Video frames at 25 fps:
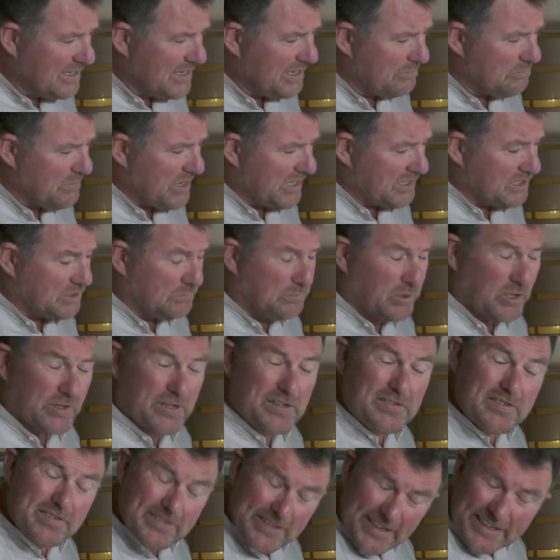It makes your
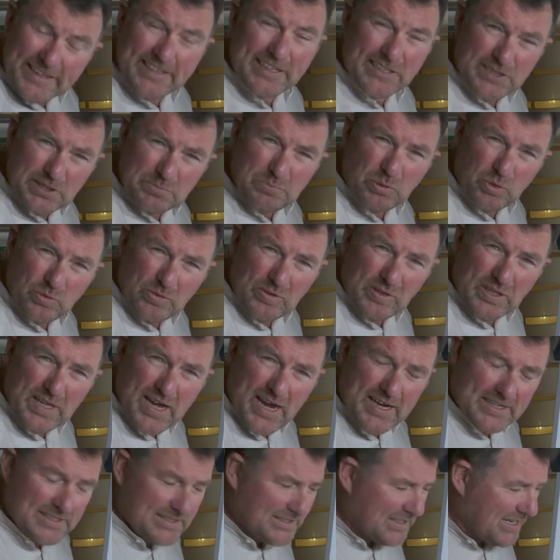body think it's more
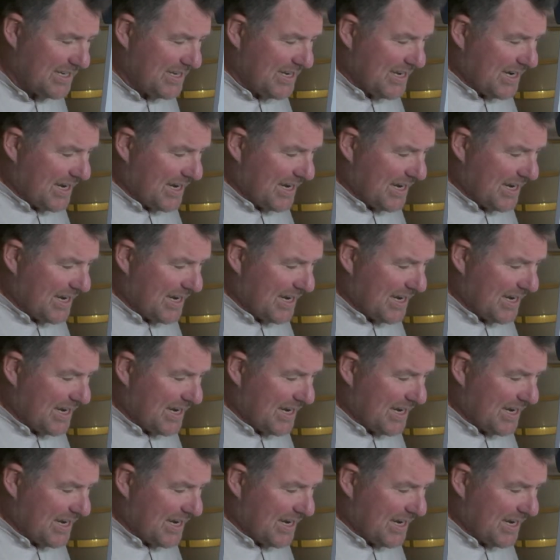relaxed.